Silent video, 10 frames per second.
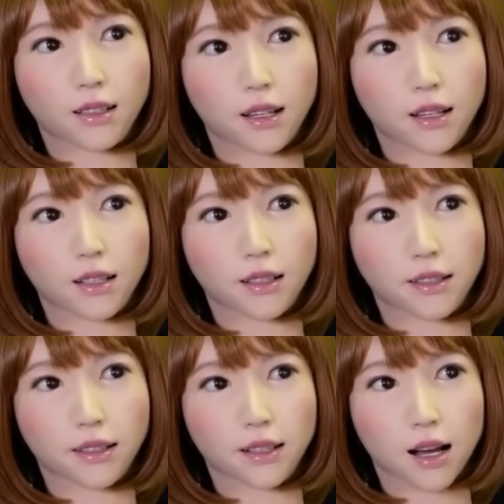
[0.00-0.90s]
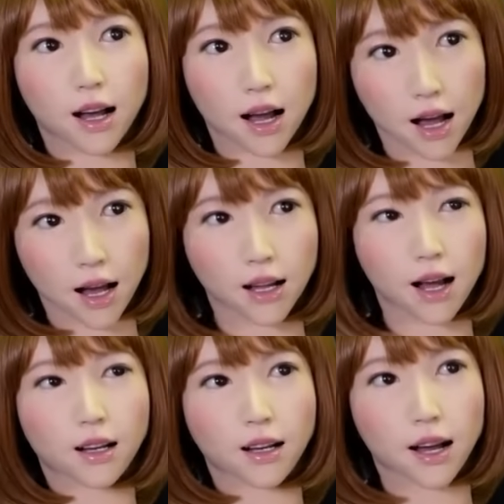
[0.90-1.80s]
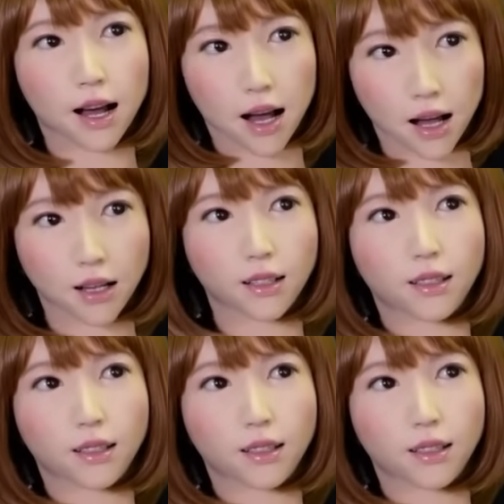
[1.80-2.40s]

for, even when I'm no longer here.